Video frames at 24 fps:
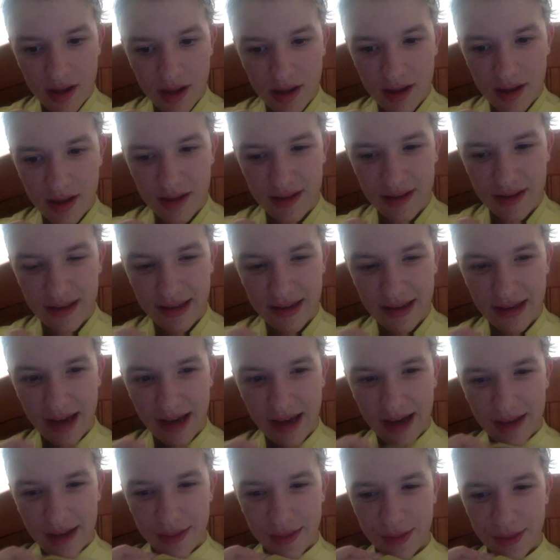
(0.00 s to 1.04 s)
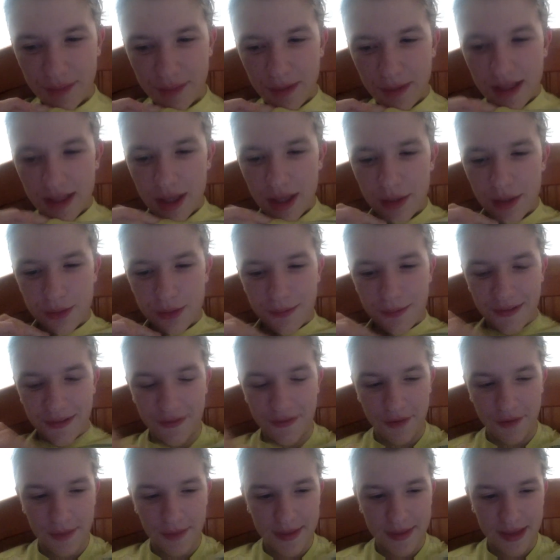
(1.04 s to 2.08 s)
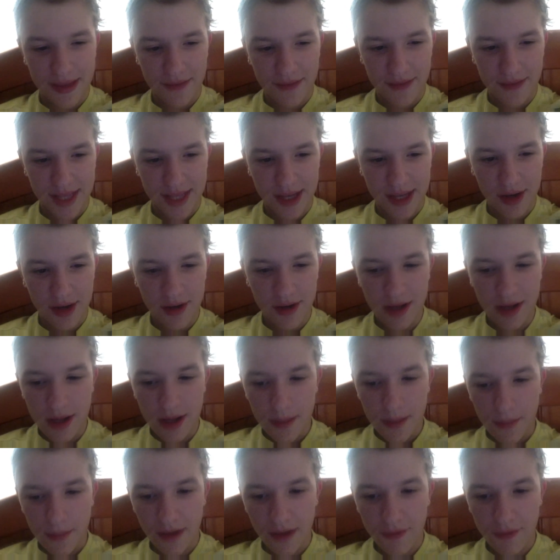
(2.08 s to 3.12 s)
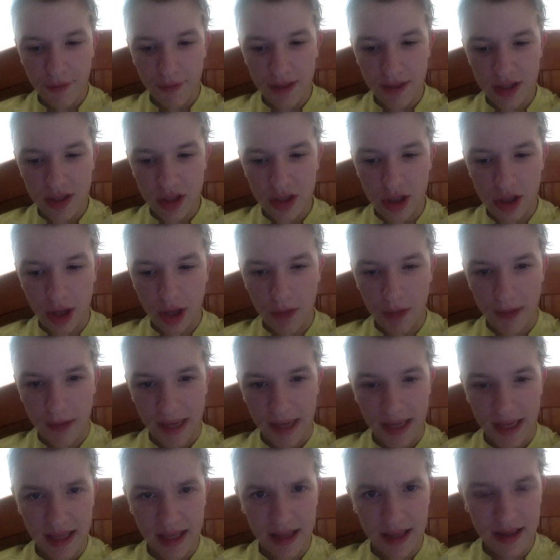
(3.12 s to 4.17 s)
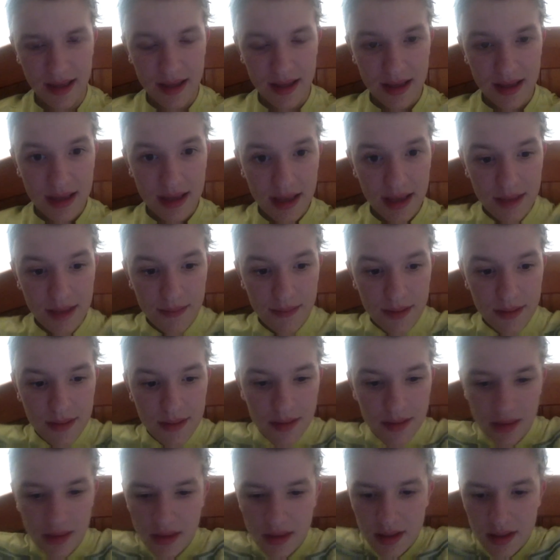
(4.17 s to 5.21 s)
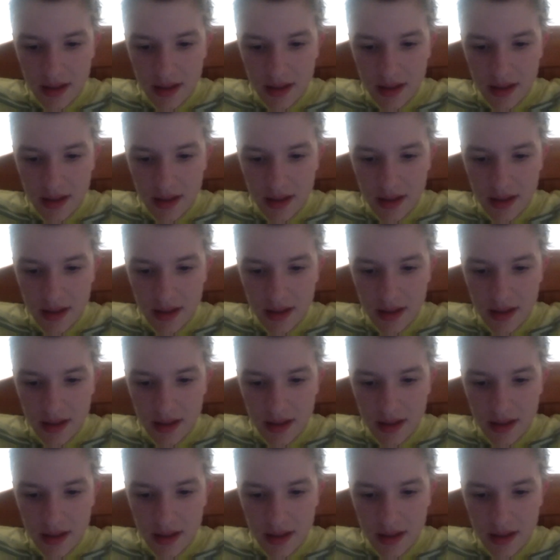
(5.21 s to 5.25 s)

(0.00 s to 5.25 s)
Okay, guys, when I was filming that video, my friend Chloe even